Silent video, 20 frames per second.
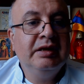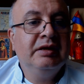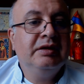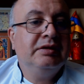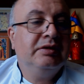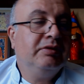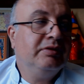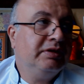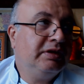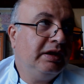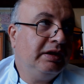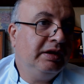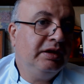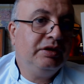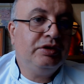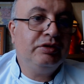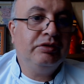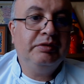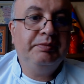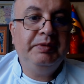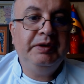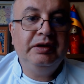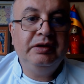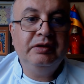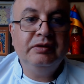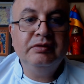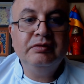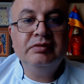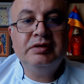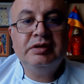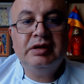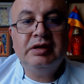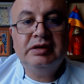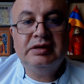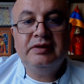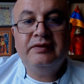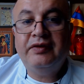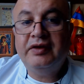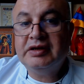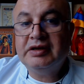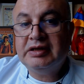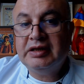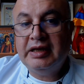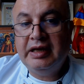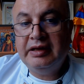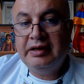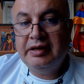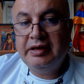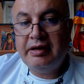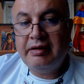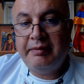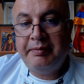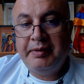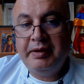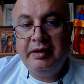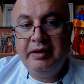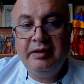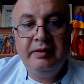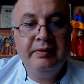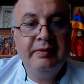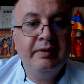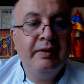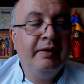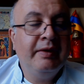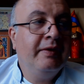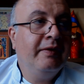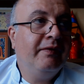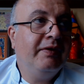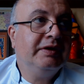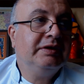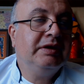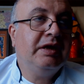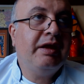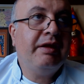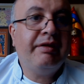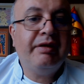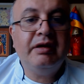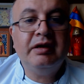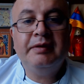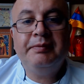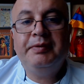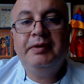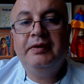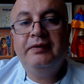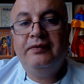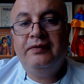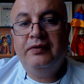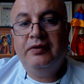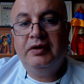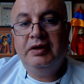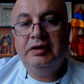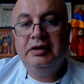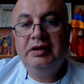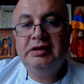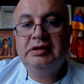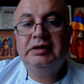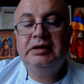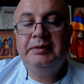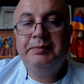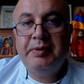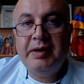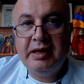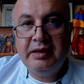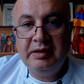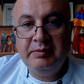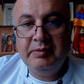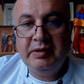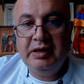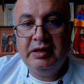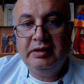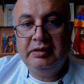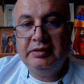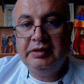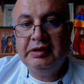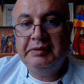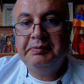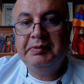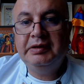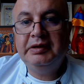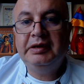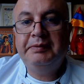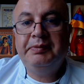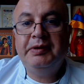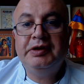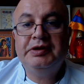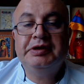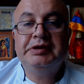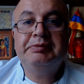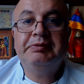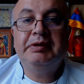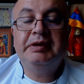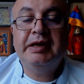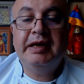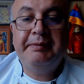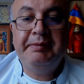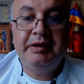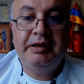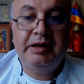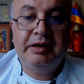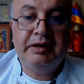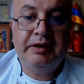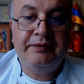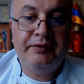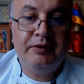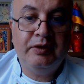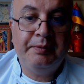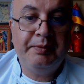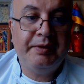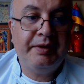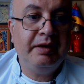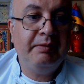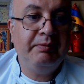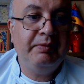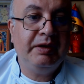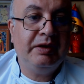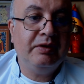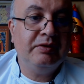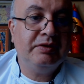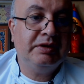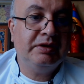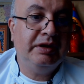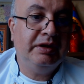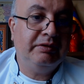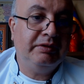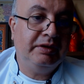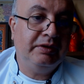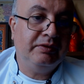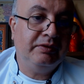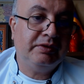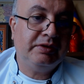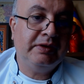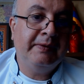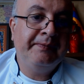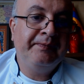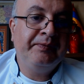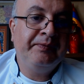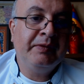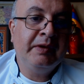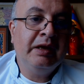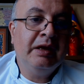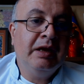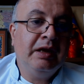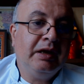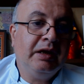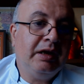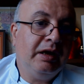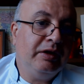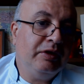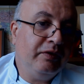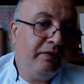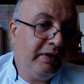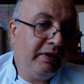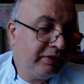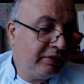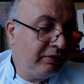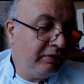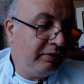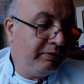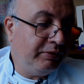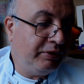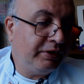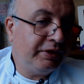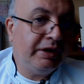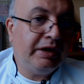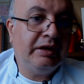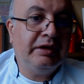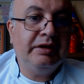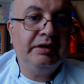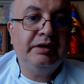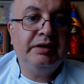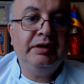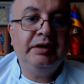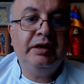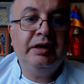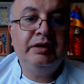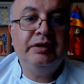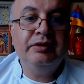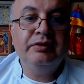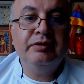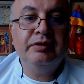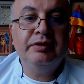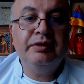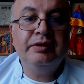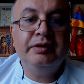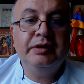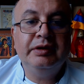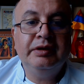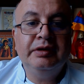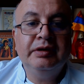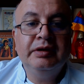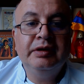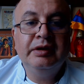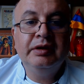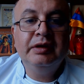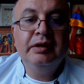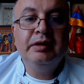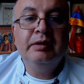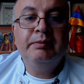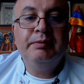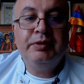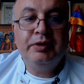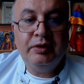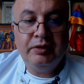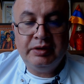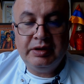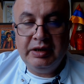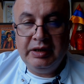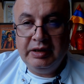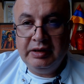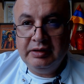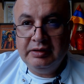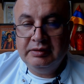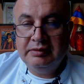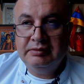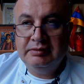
So statins should be used as a first-line therapy, first-line therapy for dyslipidemia treatment in patients with diabetic nephropathy because they reduce cardiovascular mortality and urinary protein.